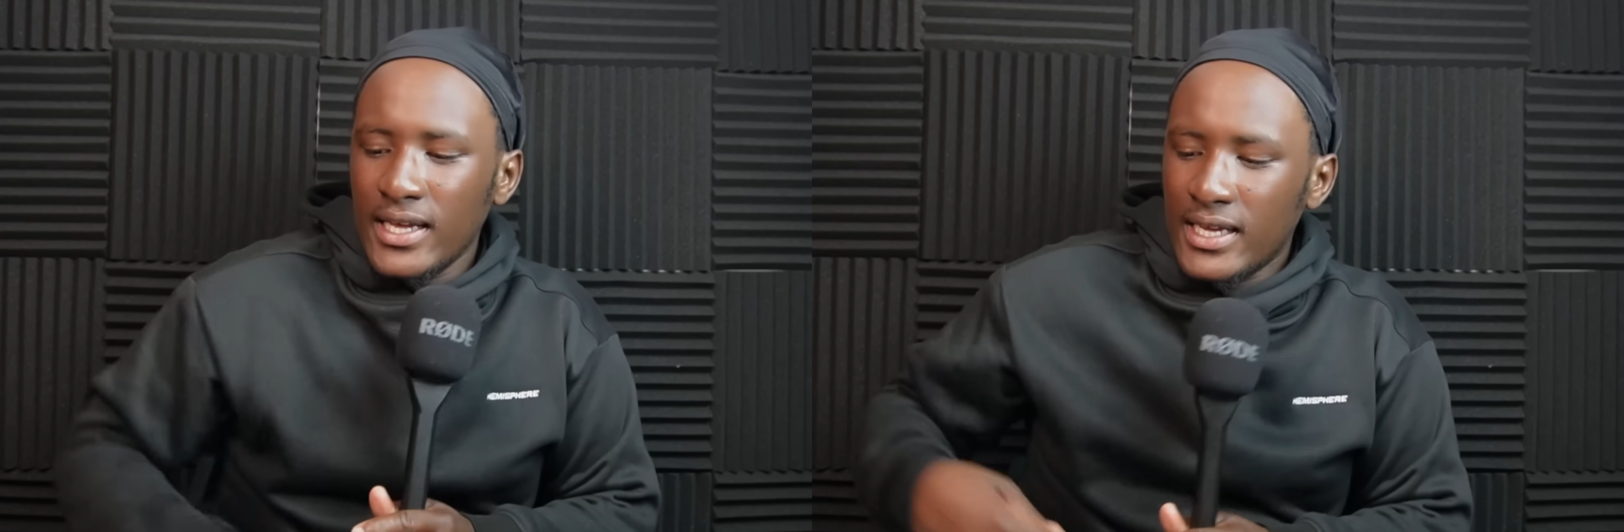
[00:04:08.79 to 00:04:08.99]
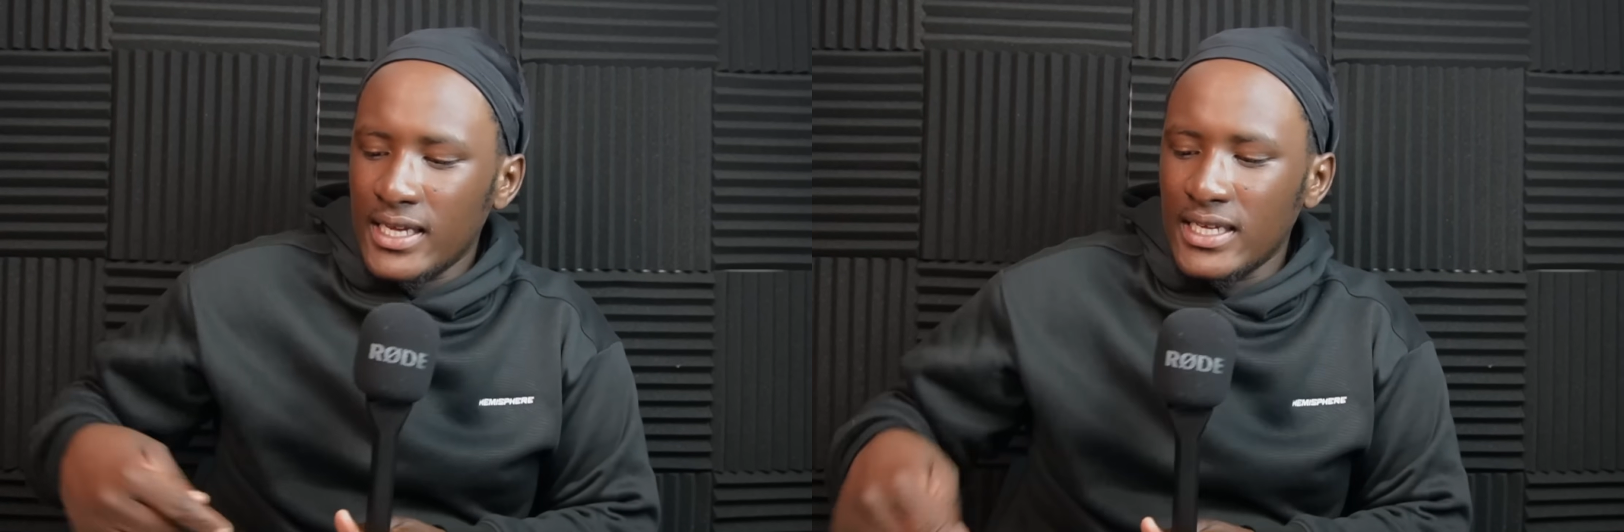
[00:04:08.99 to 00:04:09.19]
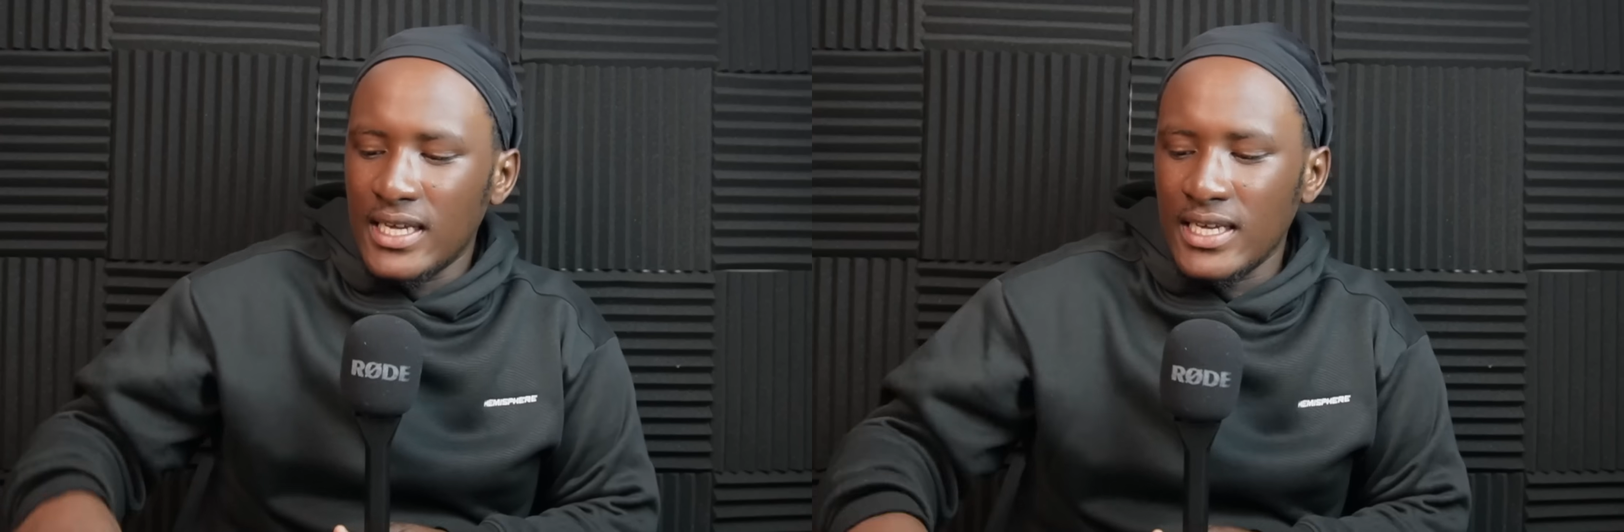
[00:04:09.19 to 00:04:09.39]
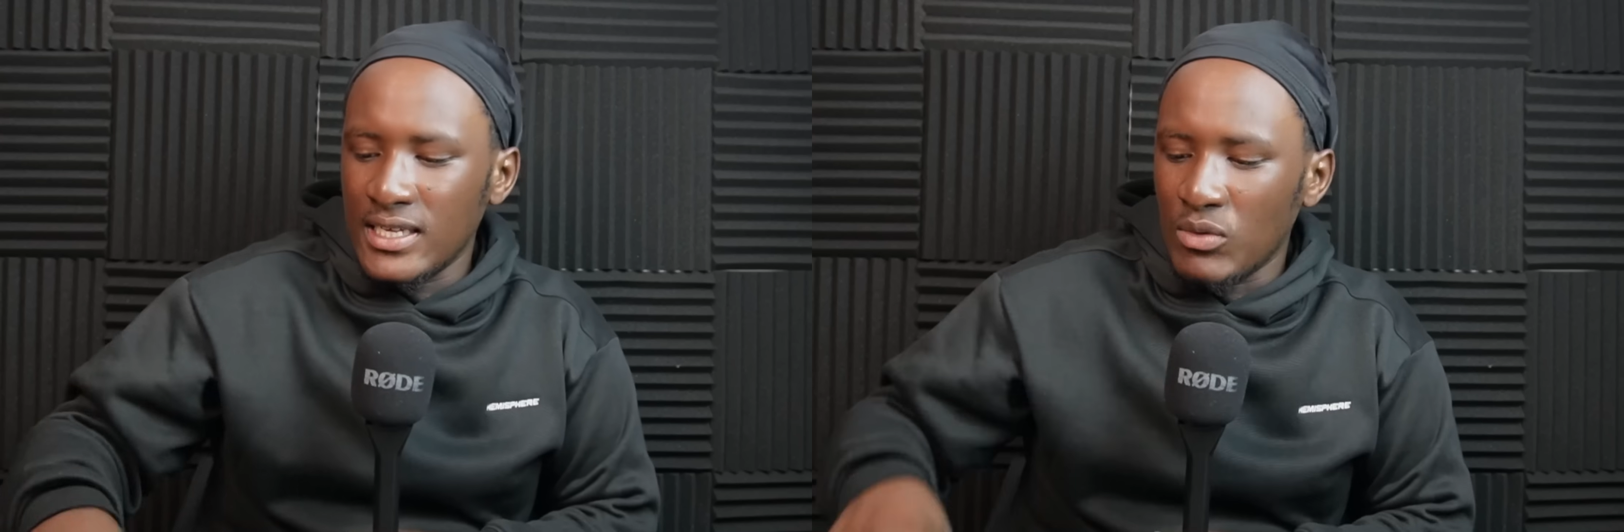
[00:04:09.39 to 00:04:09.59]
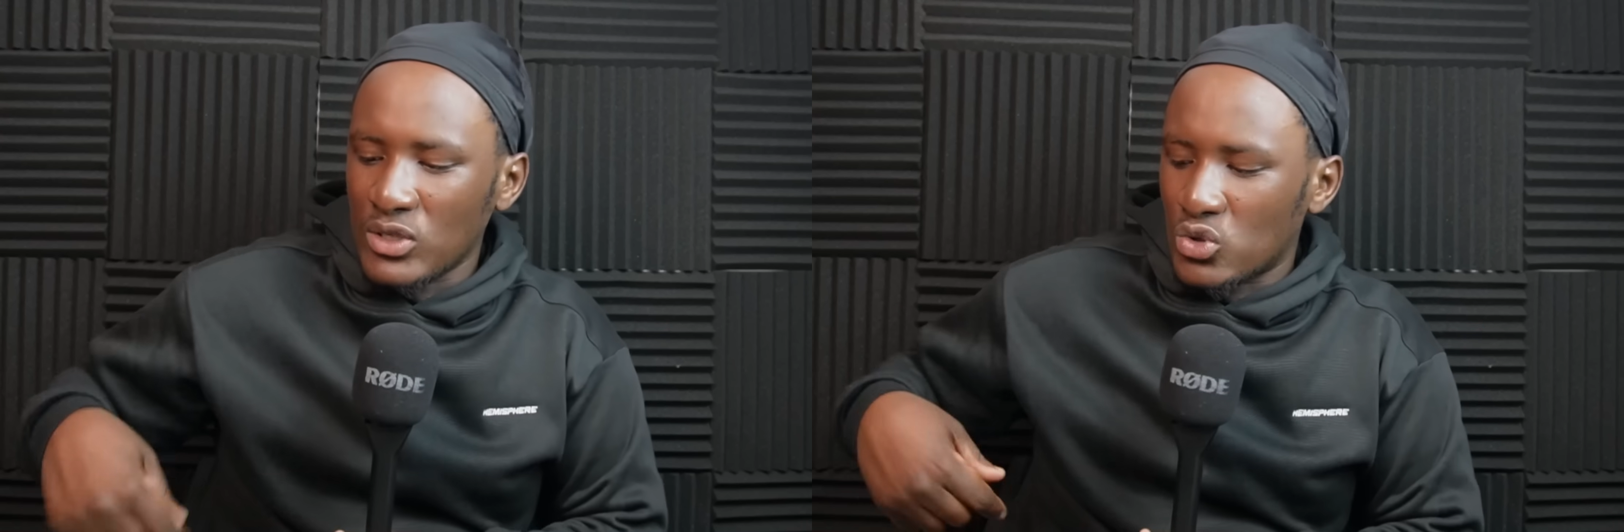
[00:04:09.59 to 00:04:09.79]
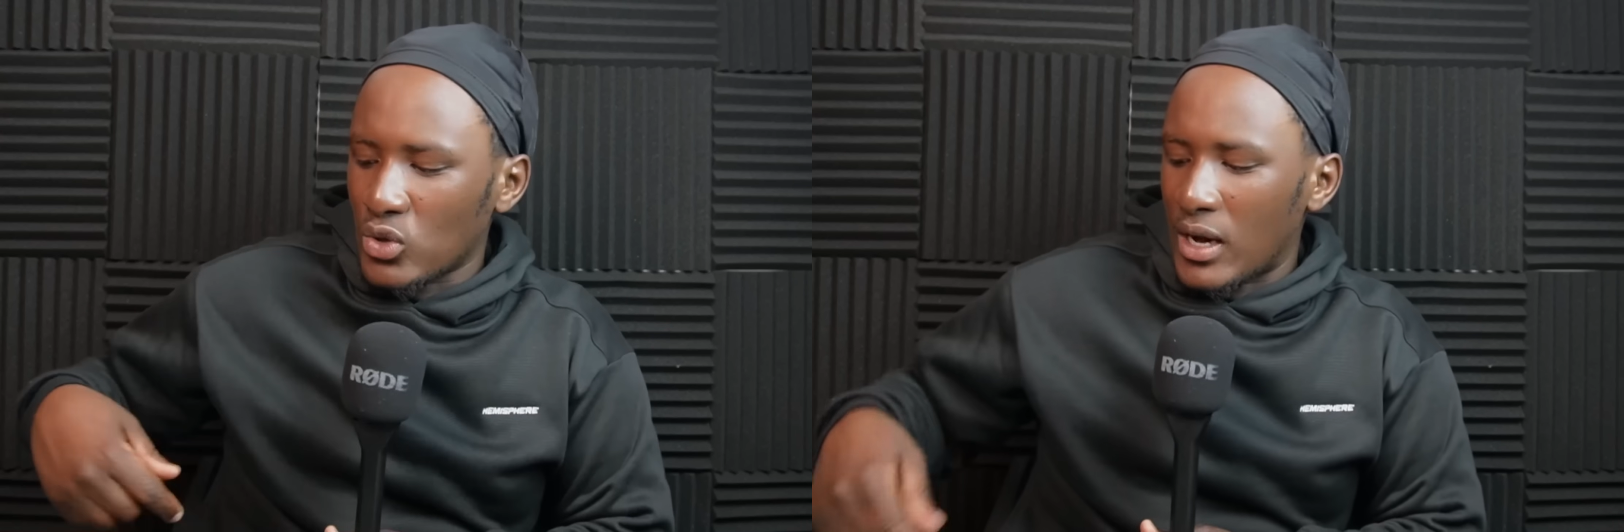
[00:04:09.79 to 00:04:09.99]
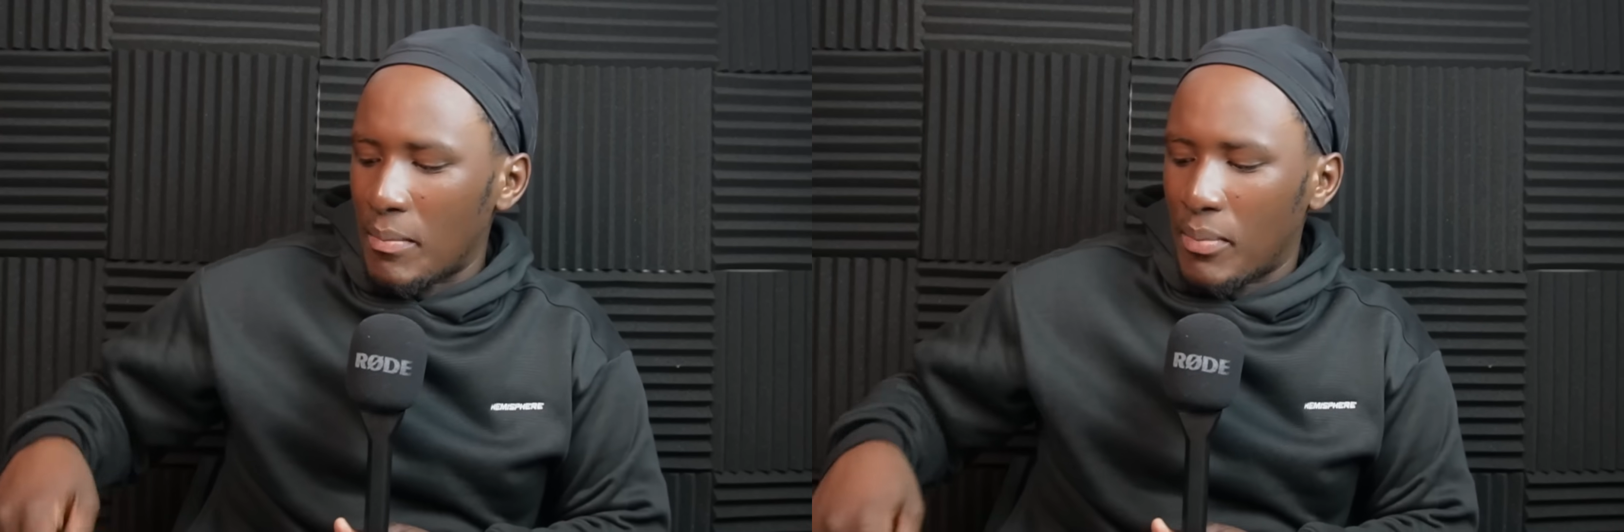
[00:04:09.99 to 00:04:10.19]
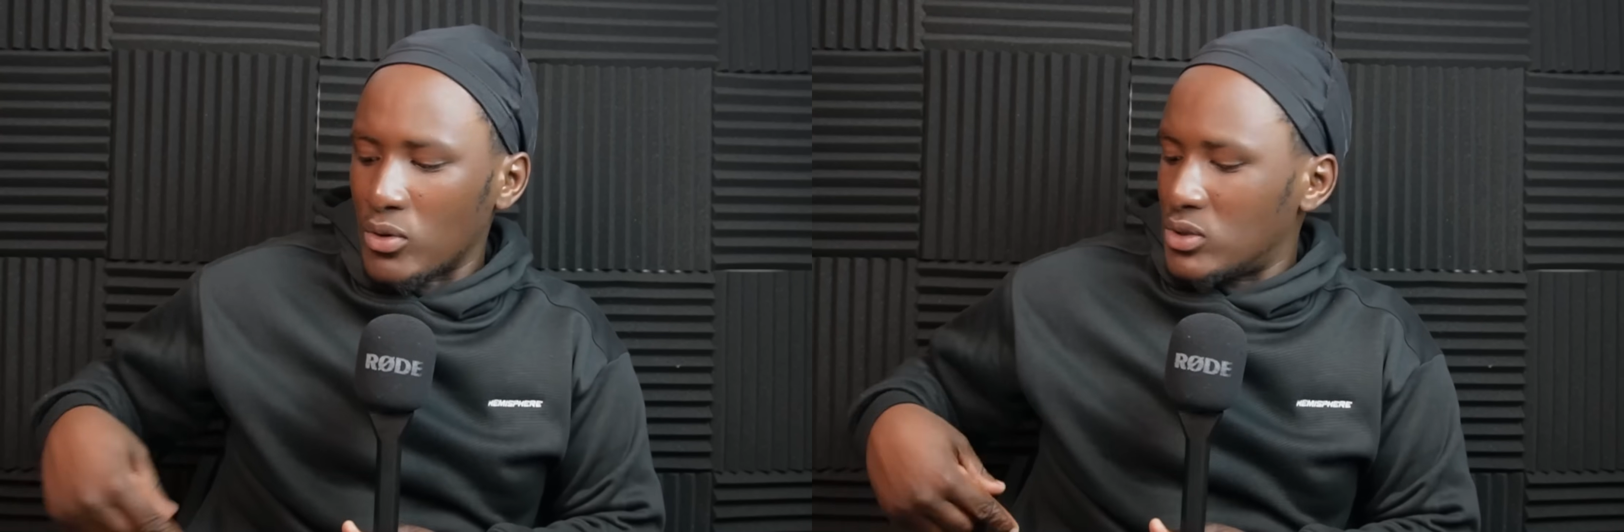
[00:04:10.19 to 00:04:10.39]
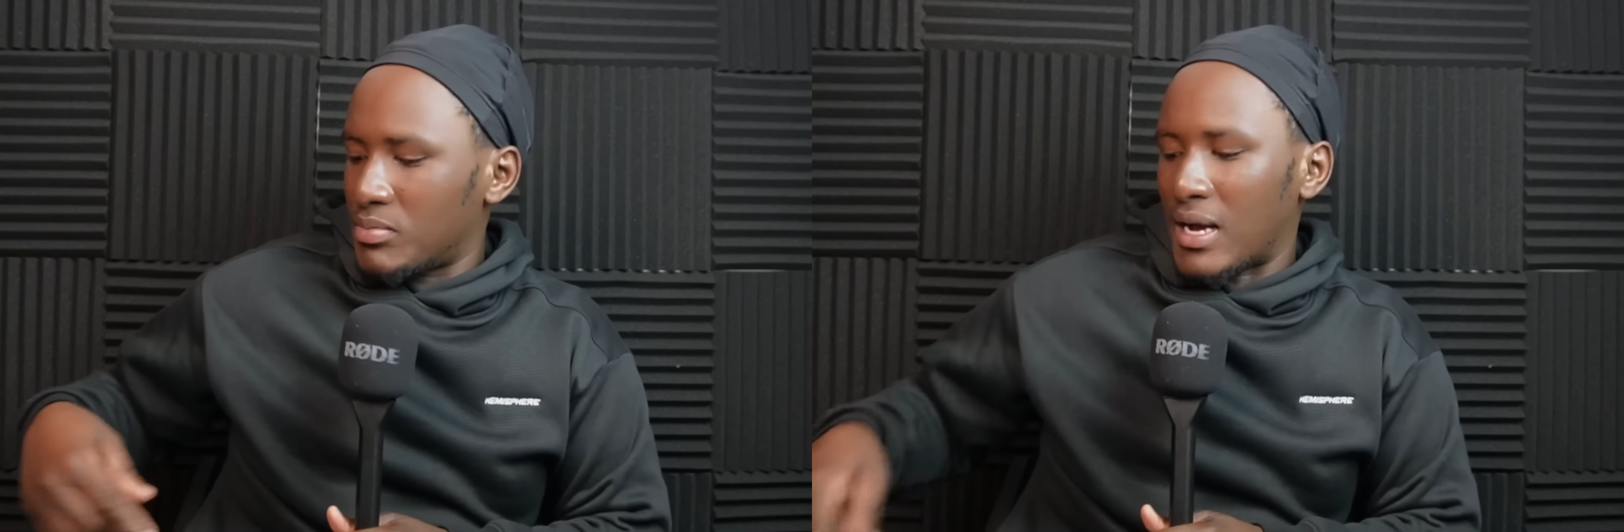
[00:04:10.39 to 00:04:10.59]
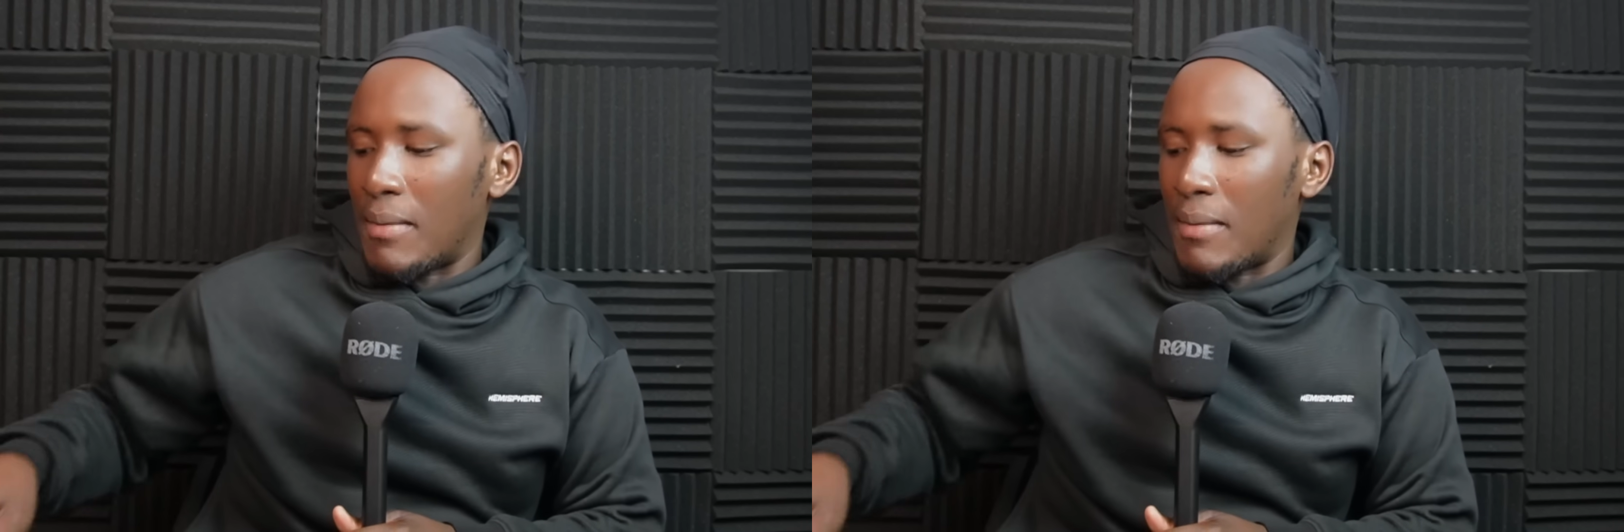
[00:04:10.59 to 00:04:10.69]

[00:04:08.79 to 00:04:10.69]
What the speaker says: he was talking about